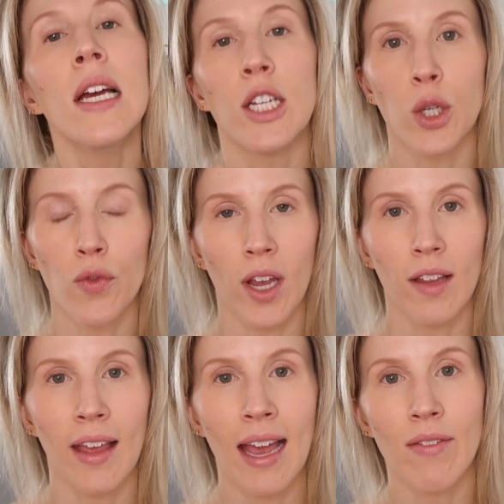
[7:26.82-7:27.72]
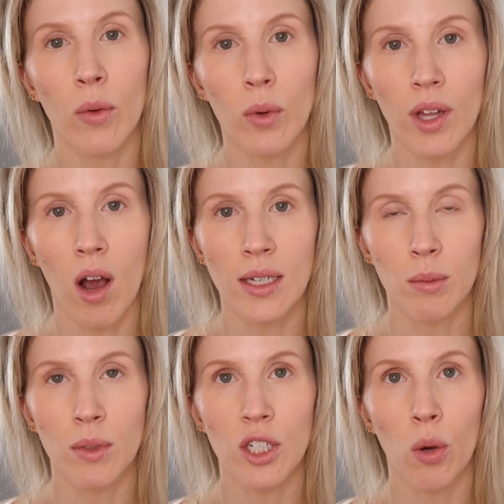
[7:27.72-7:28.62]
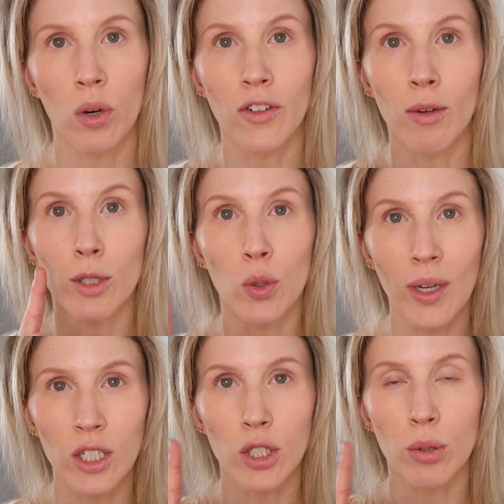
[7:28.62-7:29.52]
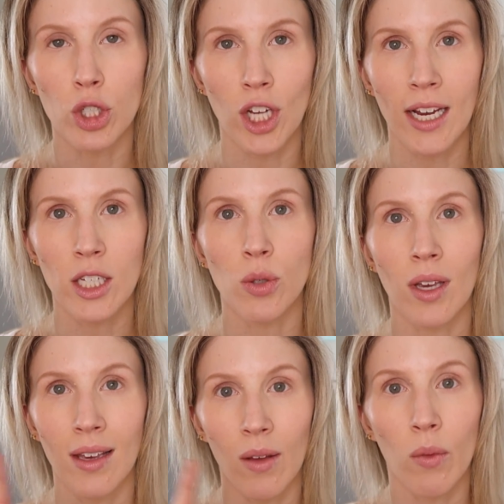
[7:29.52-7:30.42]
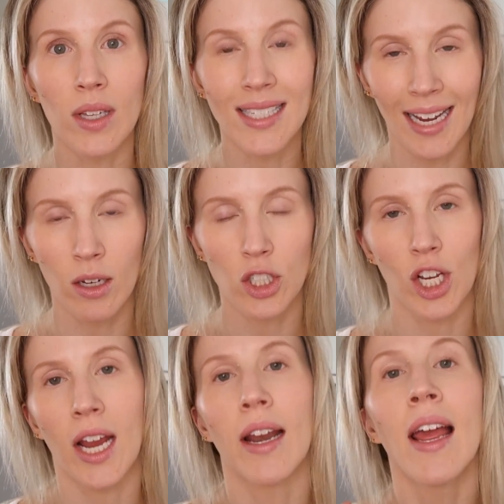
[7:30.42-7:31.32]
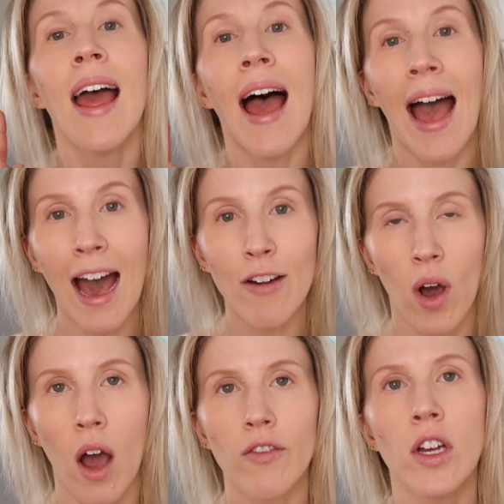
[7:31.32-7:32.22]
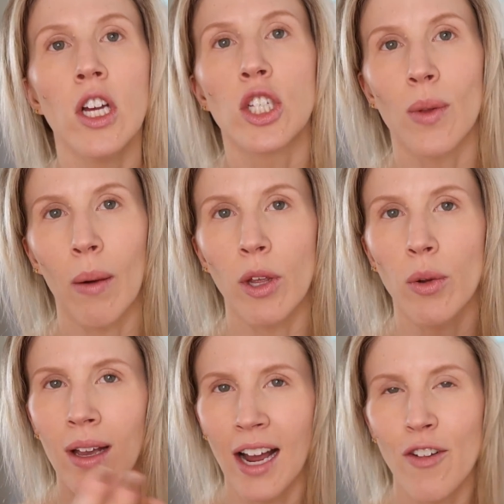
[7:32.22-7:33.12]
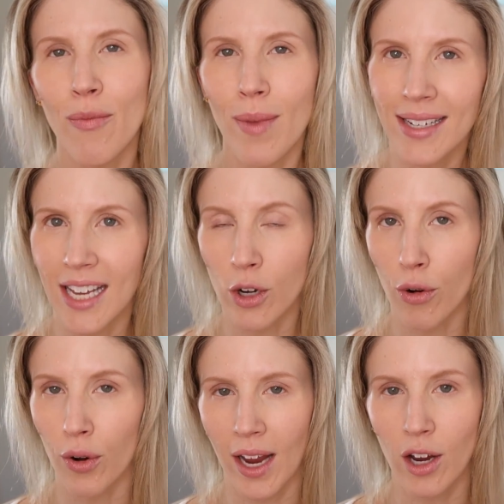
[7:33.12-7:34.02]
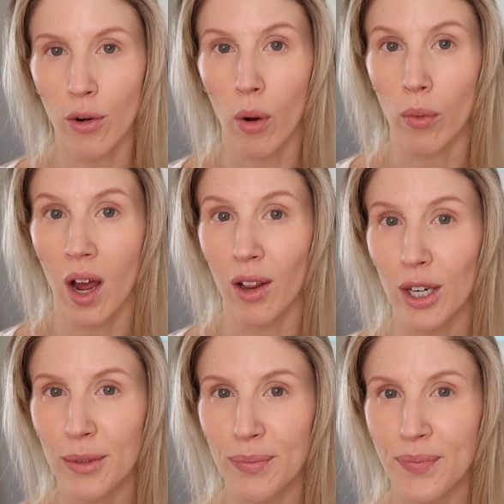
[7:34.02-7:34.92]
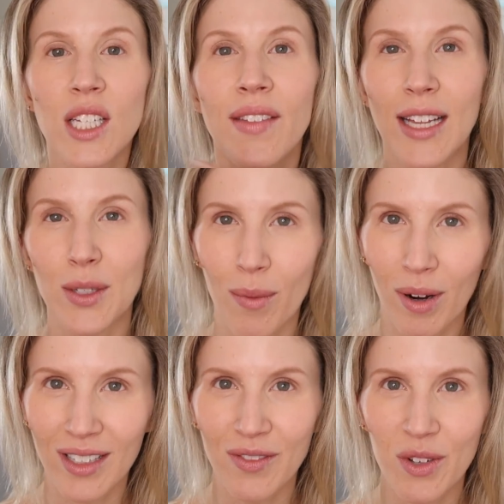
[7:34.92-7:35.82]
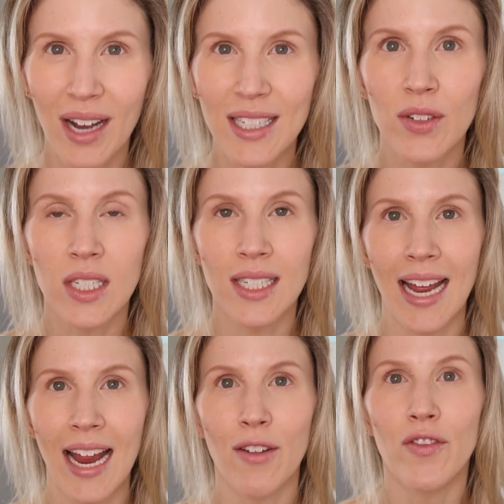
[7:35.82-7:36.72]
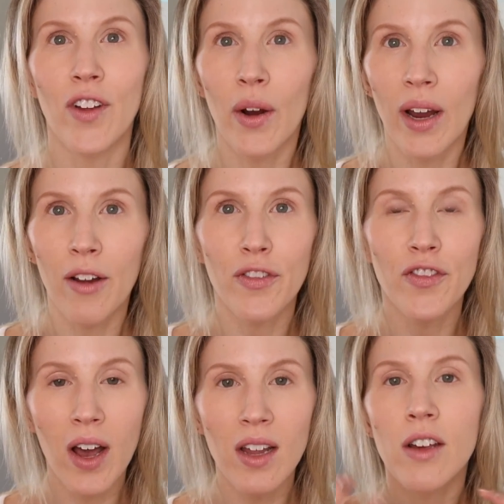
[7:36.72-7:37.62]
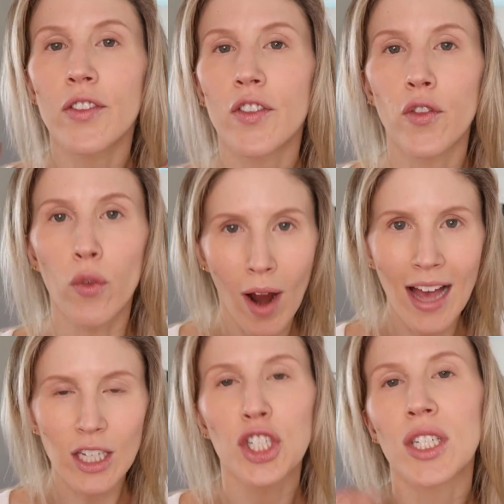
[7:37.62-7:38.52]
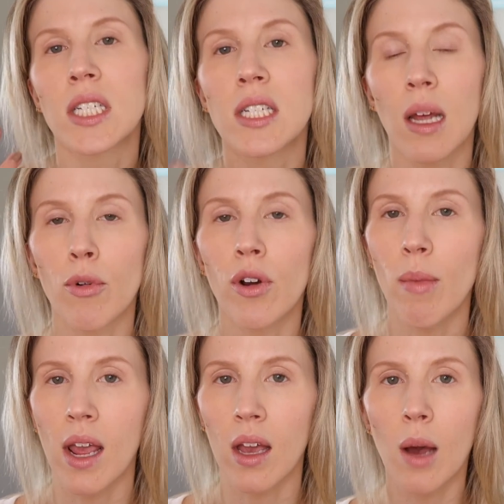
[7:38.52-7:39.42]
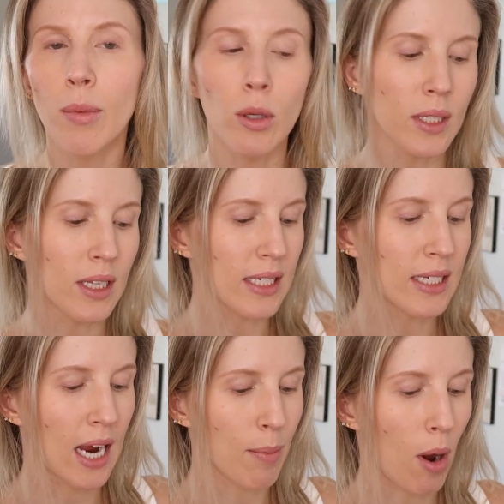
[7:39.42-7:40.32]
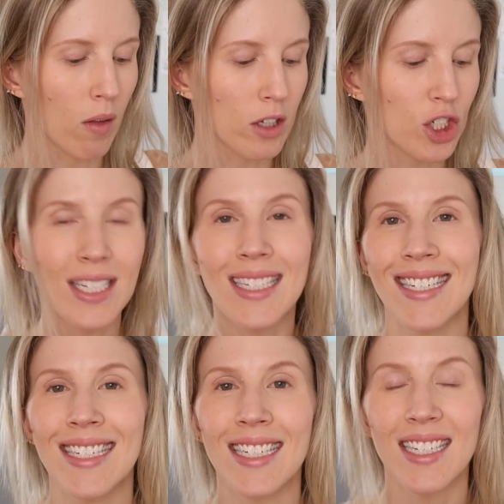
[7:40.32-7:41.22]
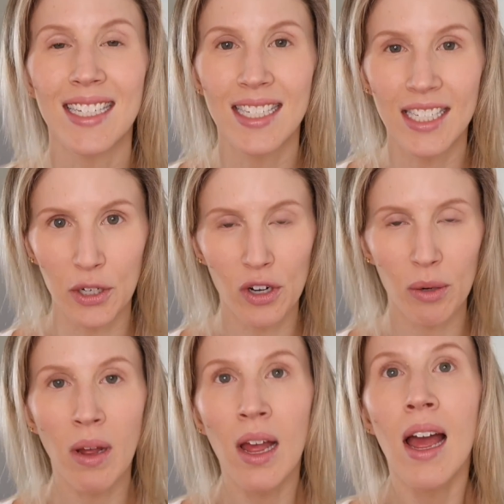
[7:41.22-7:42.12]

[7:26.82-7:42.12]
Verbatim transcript: And don't forget, they have that really awesome deal where if you're between two shades, you can get the second shade half off, so that way you can kind of mix and create your own color. That's where I'm gonna leave you guys for today. Very fun, fresh, summery makeup using this Typology tinted serum.